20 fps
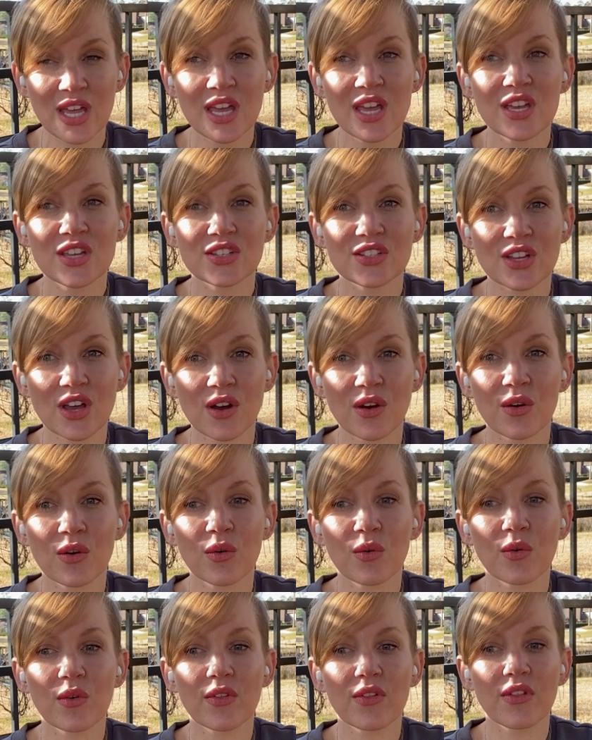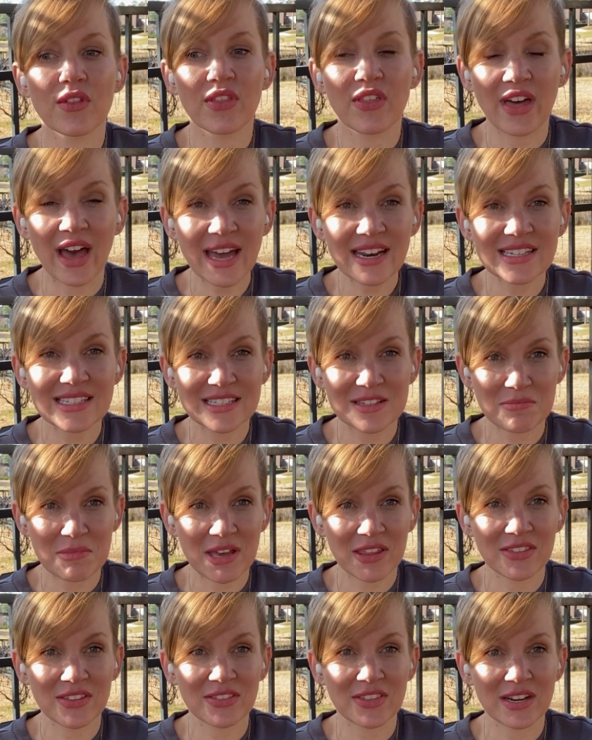So that is the
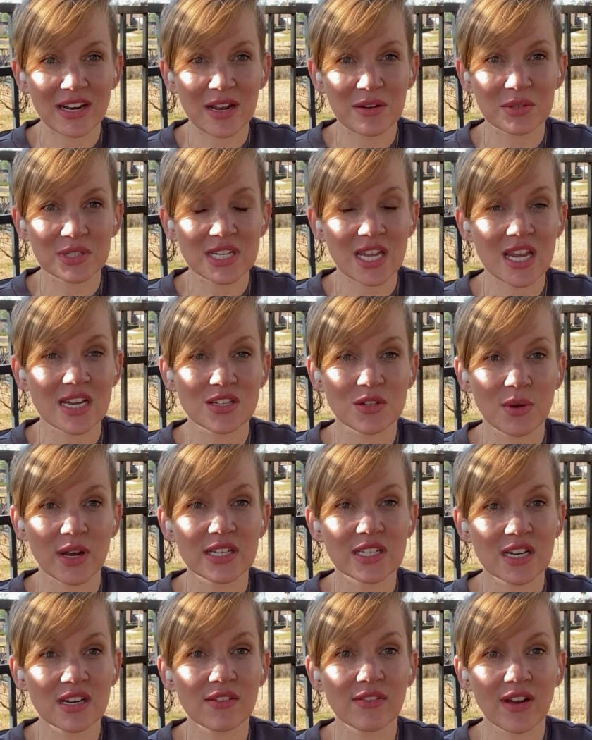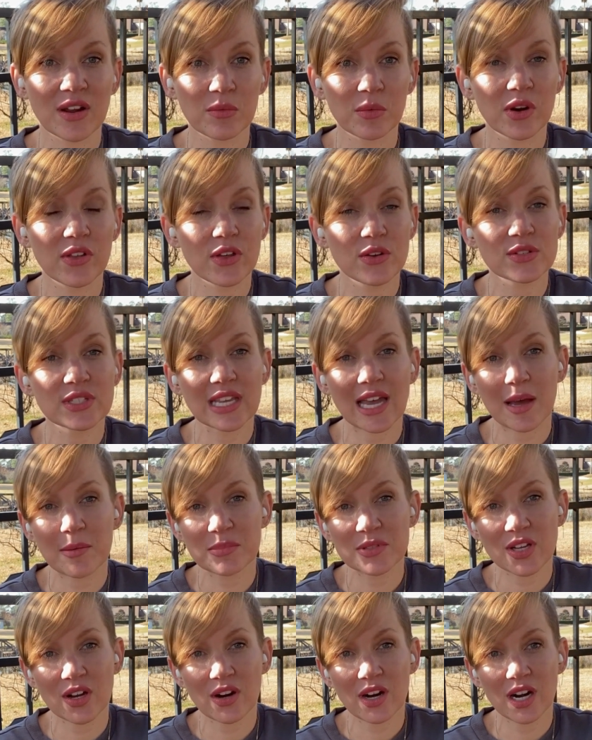method that I would take to identify where those gaps
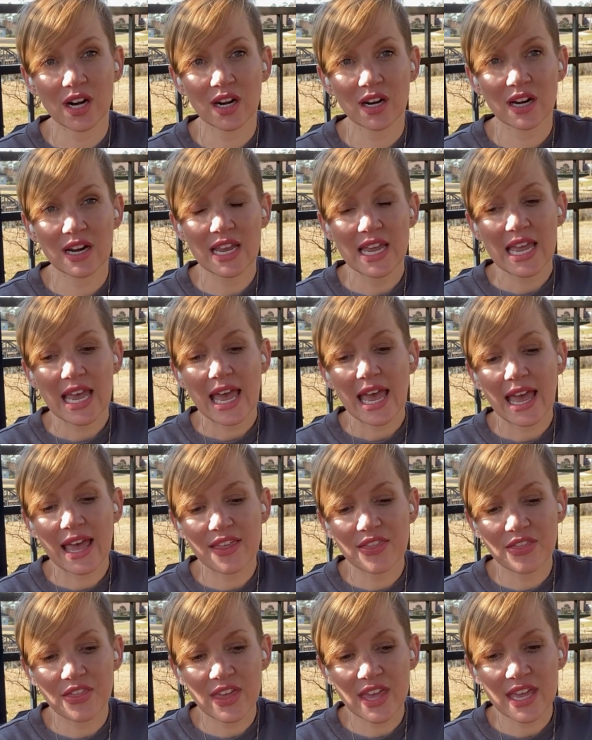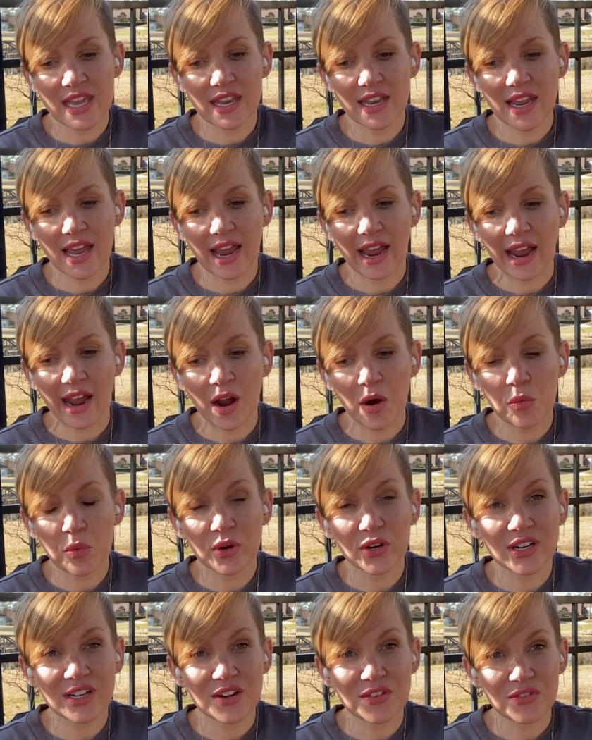are. And then how we're
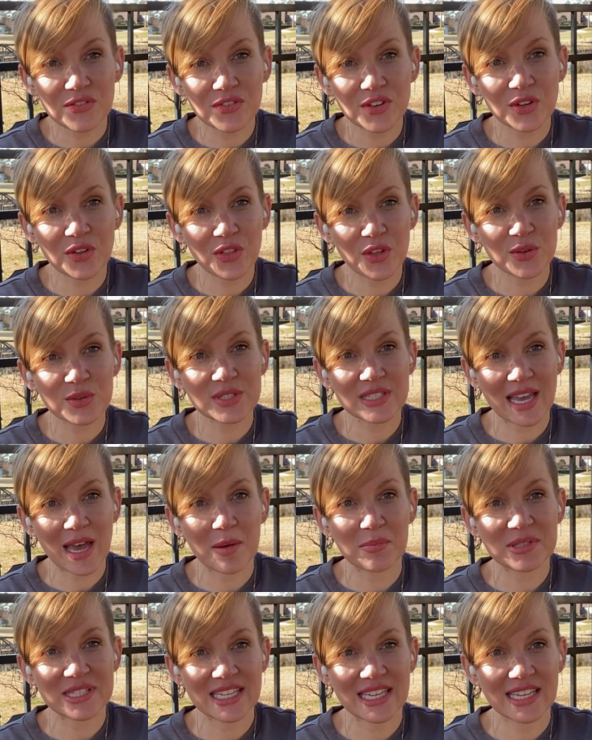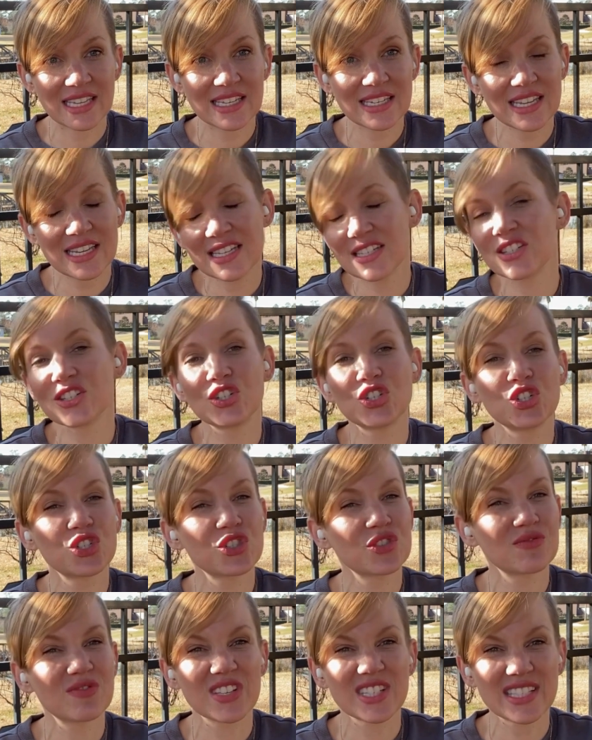going to fill those gaps in is
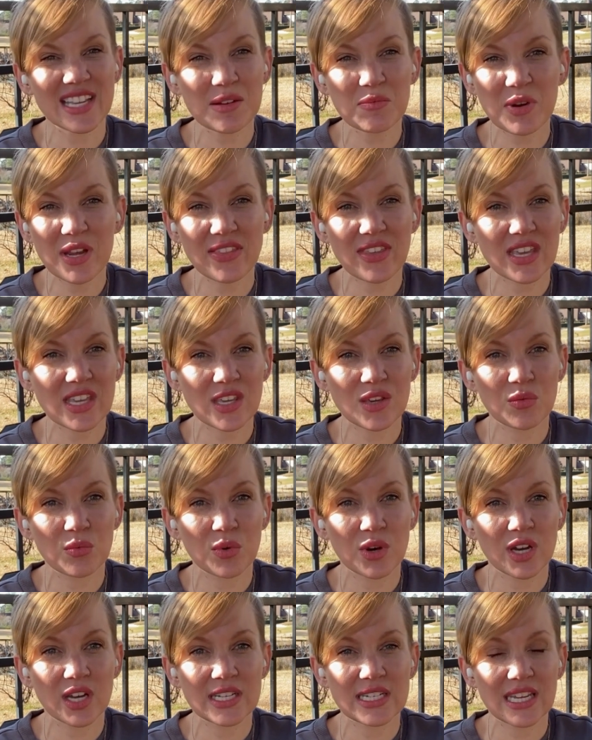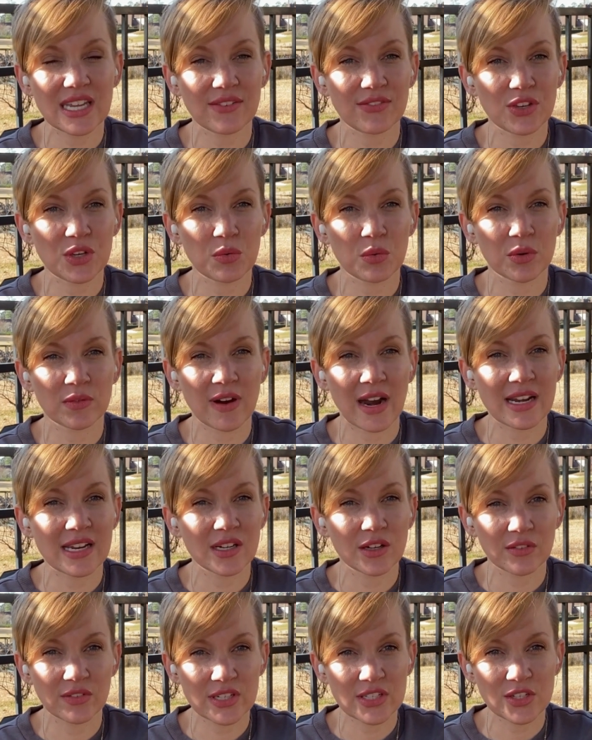the same way that you would if you were writing a
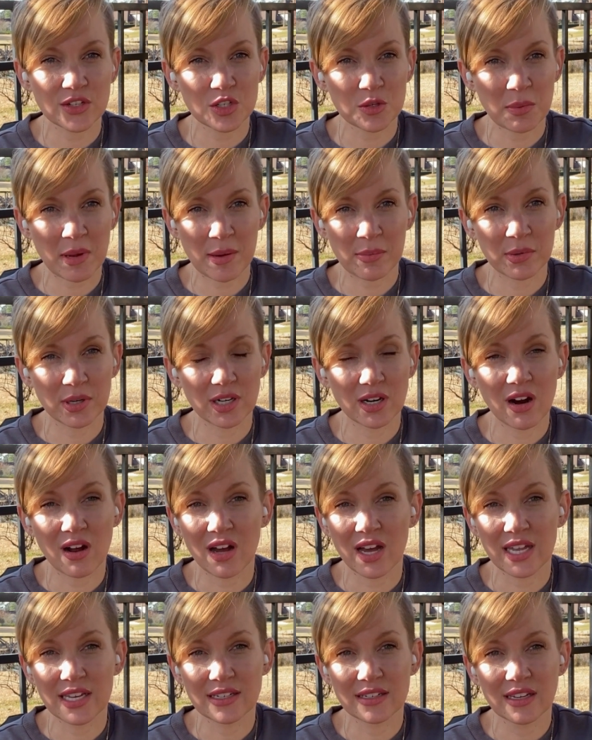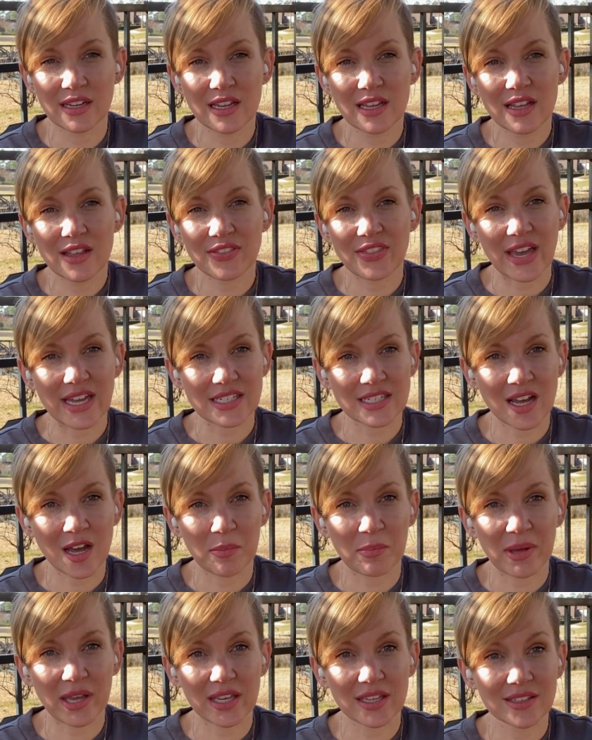research paper on that
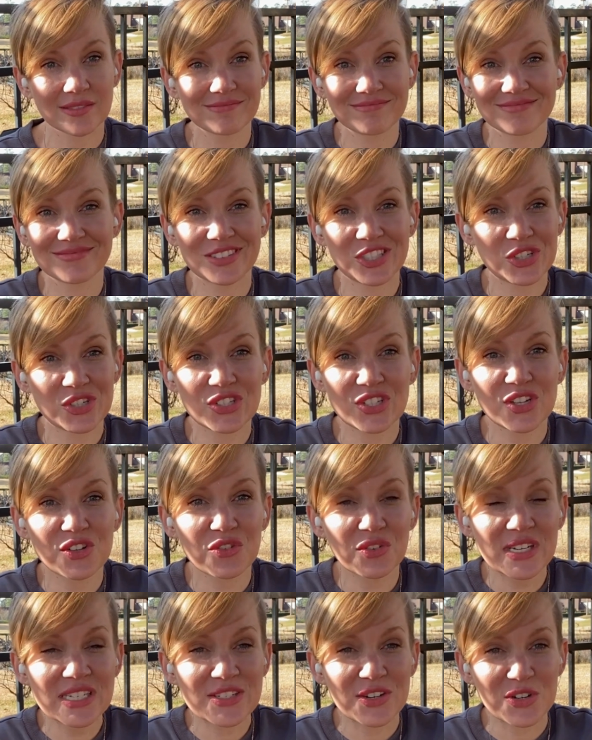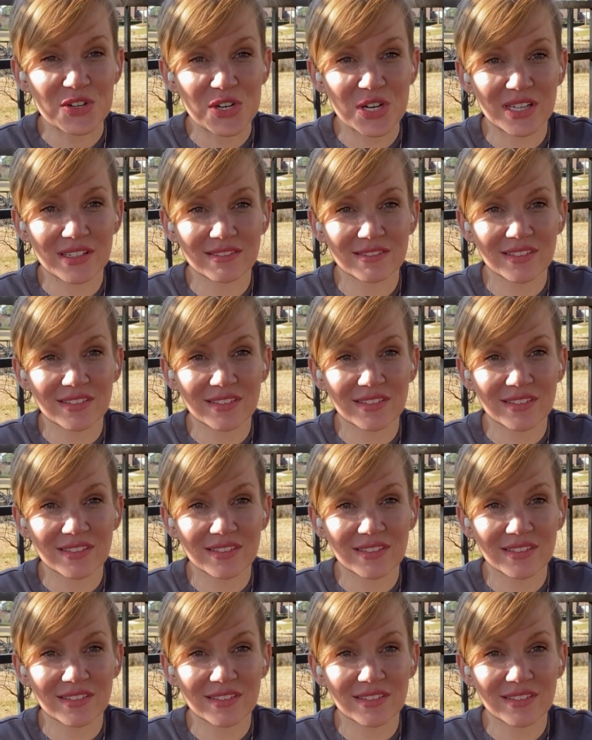topic. You're just going to research it.